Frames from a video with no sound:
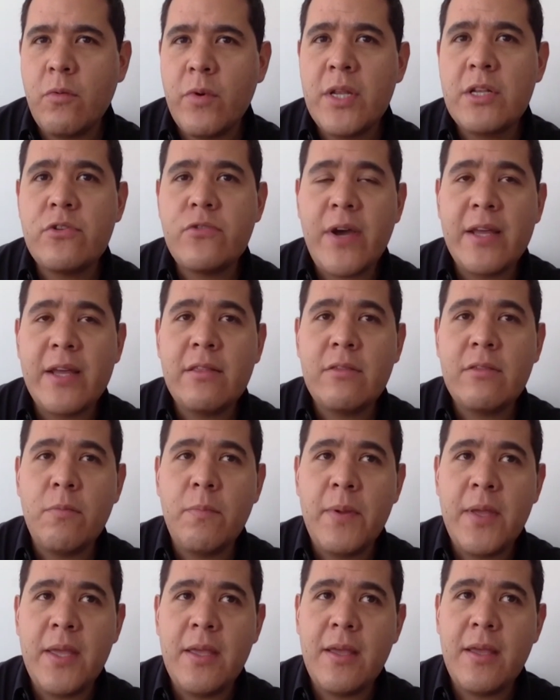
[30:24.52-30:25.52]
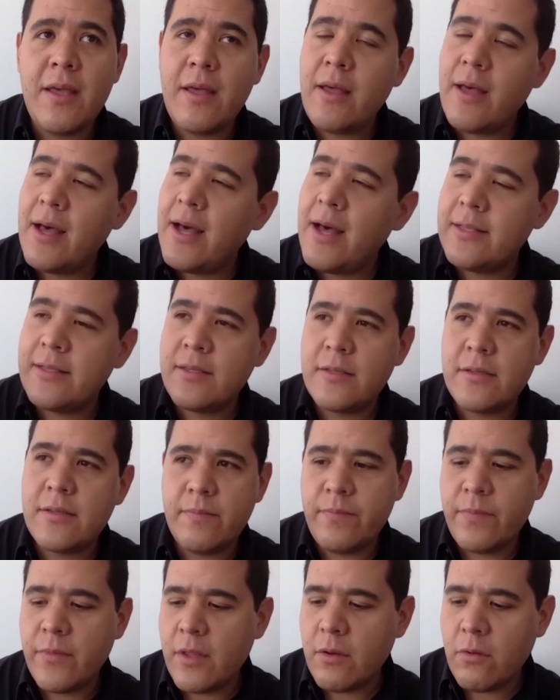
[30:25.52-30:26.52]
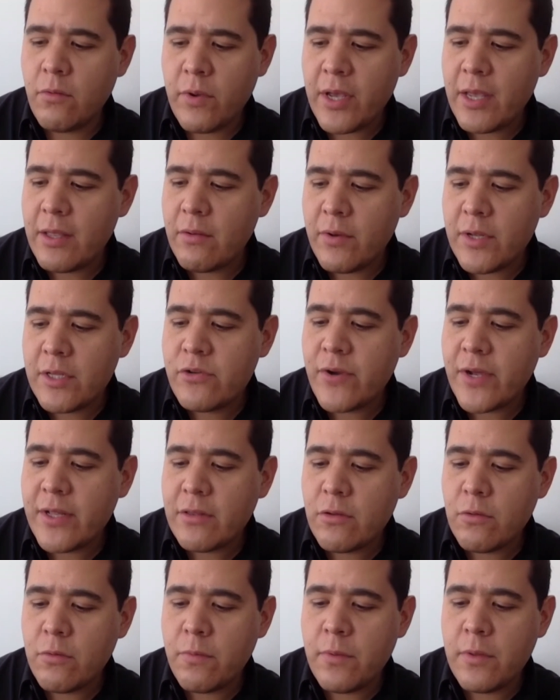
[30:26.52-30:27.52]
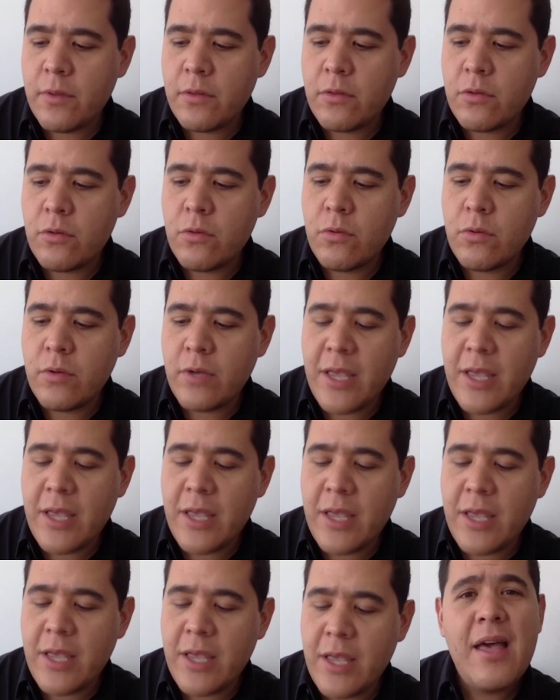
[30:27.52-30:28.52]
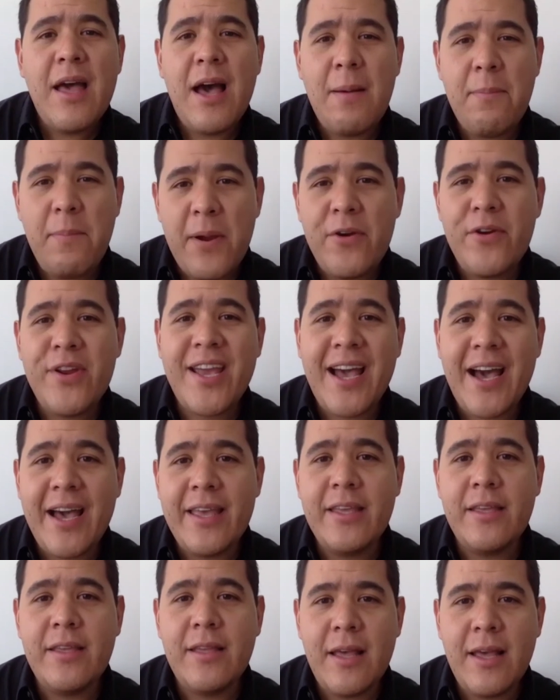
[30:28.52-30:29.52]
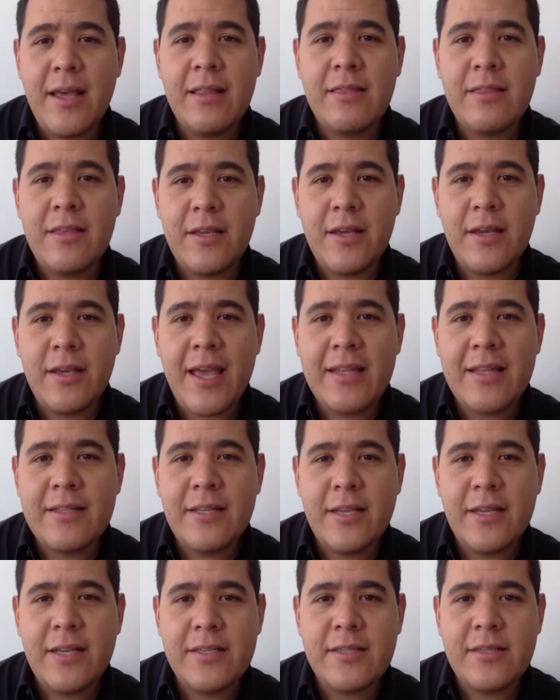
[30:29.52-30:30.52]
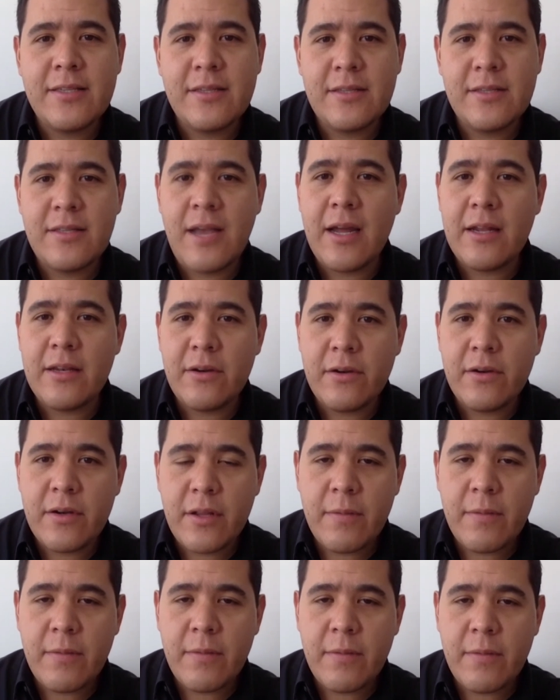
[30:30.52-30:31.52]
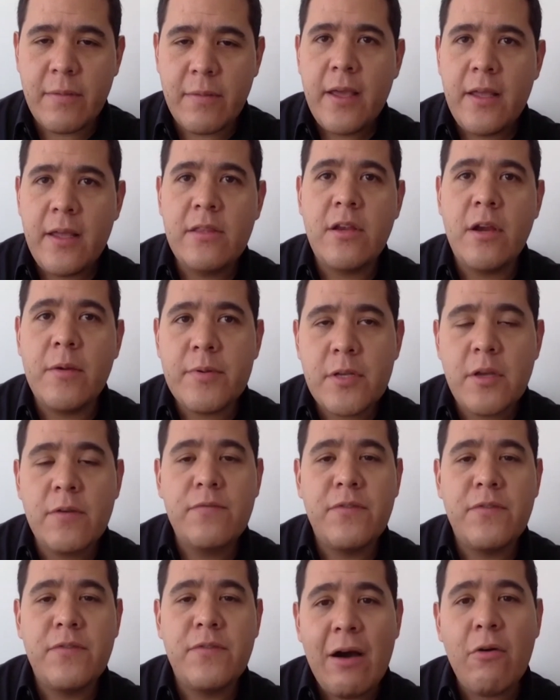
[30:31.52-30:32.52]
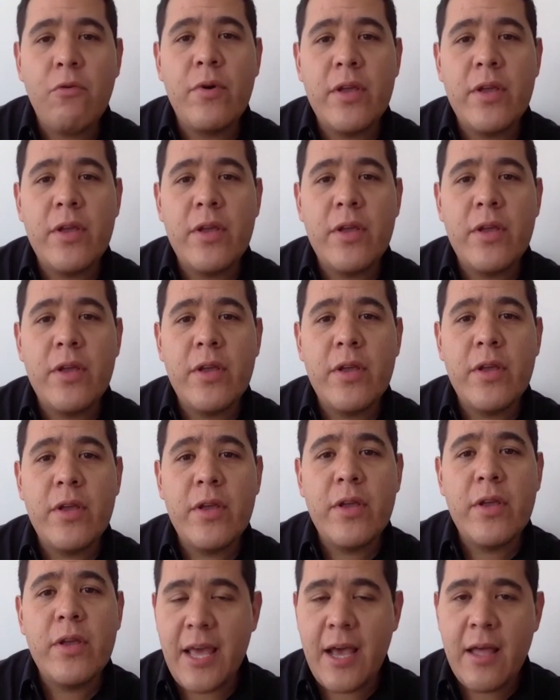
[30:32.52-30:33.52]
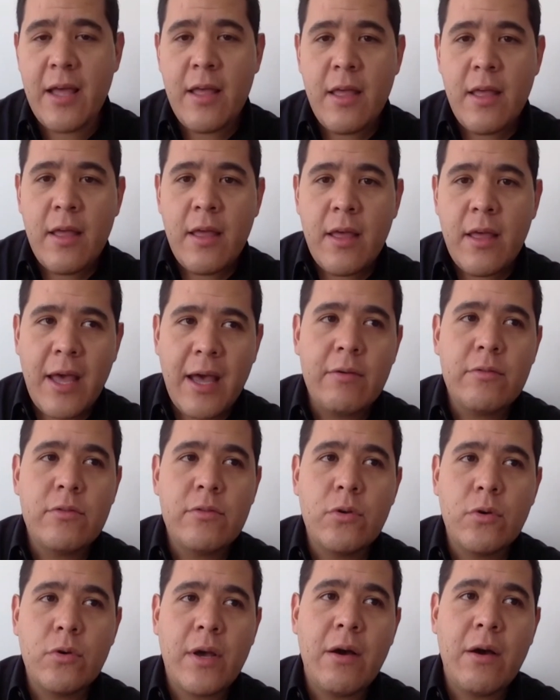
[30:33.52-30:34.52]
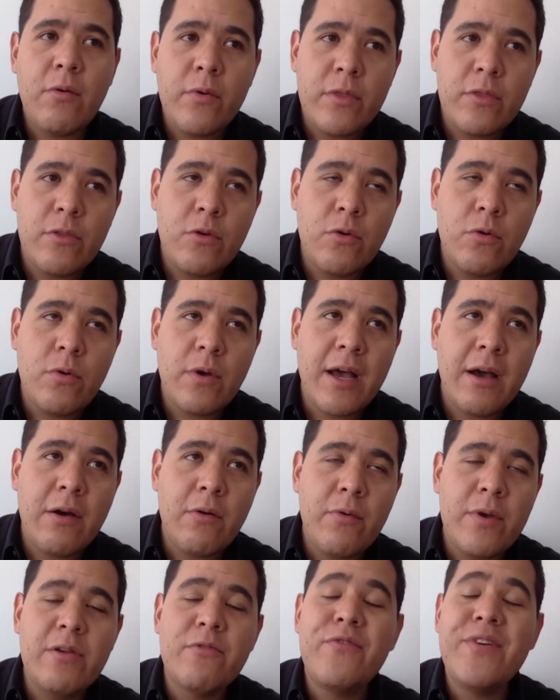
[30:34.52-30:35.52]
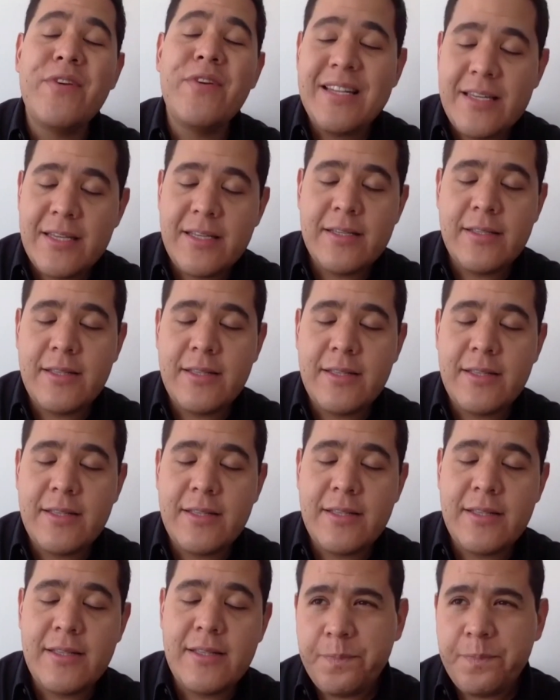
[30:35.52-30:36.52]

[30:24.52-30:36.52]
try to be as we try to keep a very high ethics standard in terms of how we use this data, how we read this data,